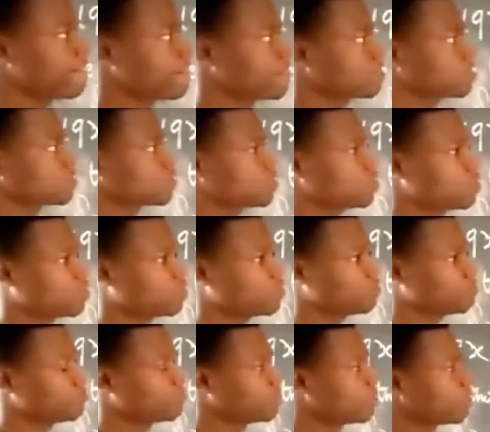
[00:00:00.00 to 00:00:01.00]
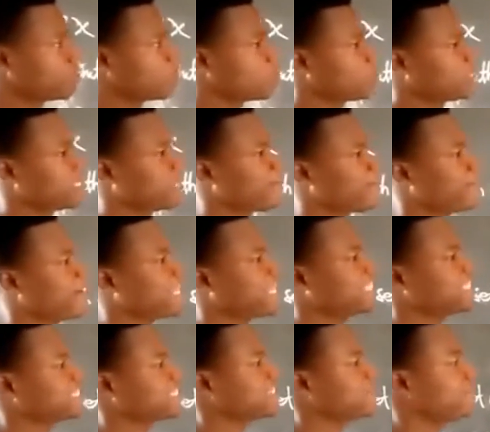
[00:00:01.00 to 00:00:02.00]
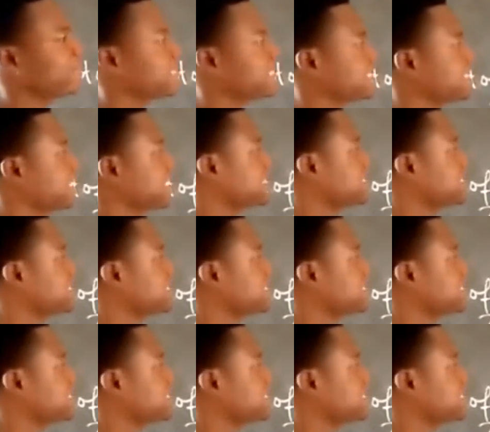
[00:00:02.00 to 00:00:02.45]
So with the balancing method,